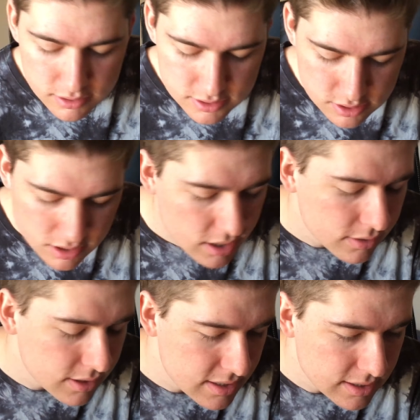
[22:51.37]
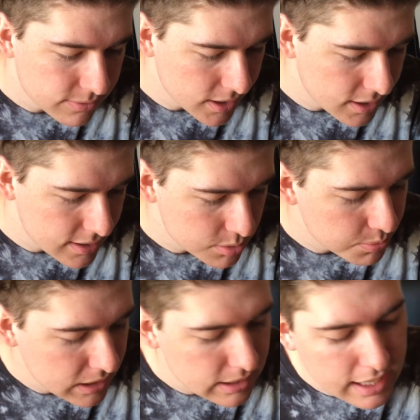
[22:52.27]
trying all these different things with
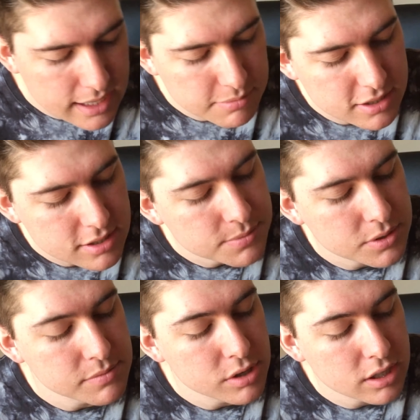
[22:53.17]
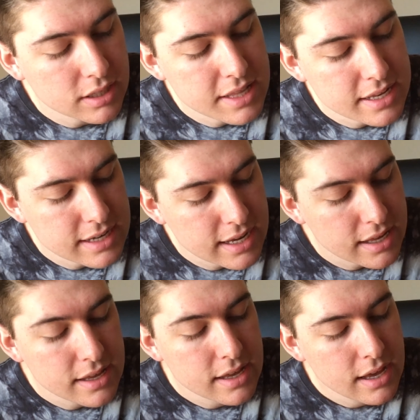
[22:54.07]
my game, and it just wasn't working that
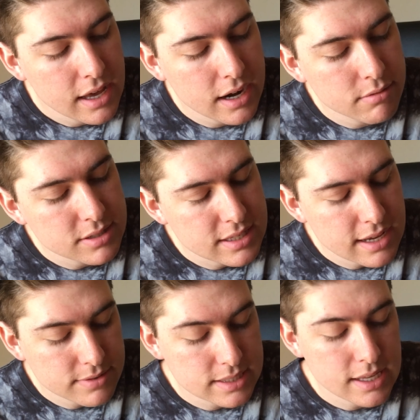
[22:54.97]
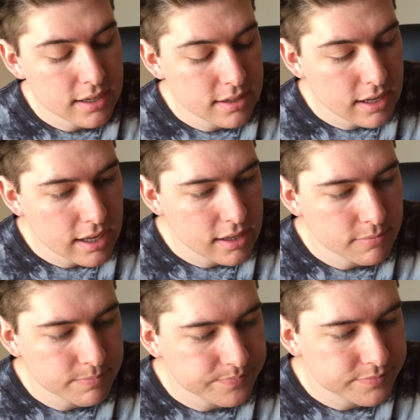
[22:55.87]
day. And I was devastated.
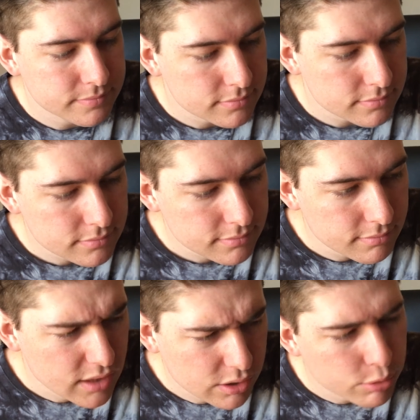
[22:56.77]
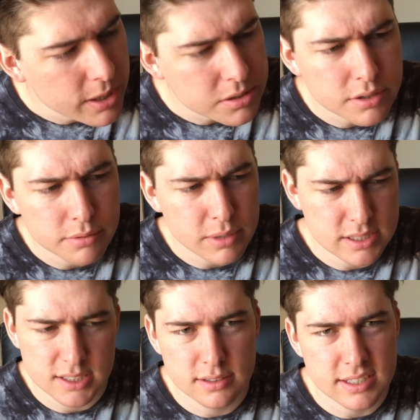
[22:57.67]
And credit to my
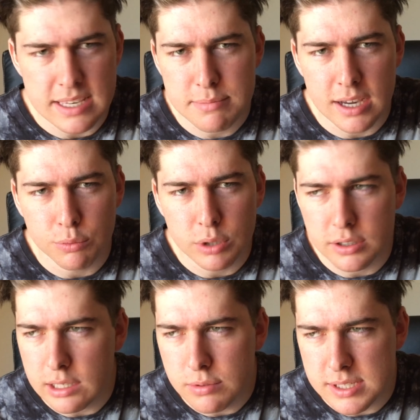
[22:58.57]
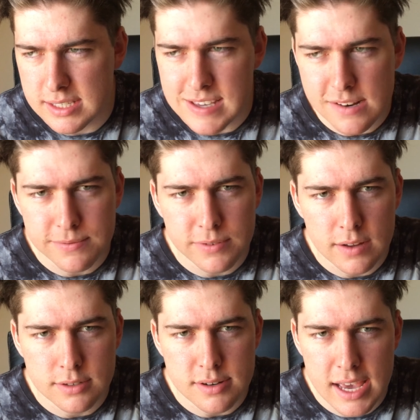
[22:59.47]
teammate Will, he was a set and
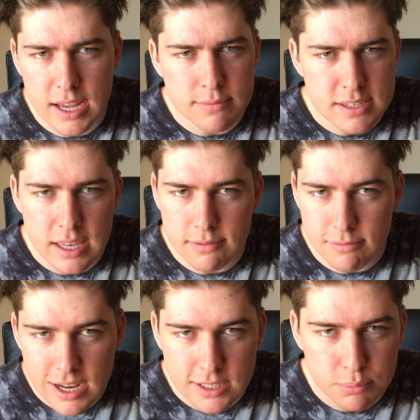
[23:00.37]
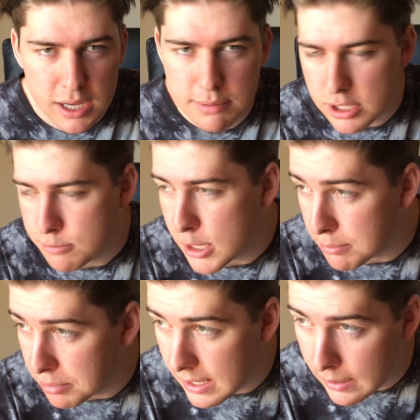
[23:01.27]
5-2 down. He was getting wrecked by a much better
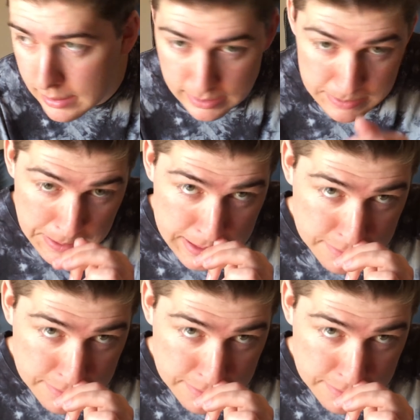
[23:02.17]
player, and he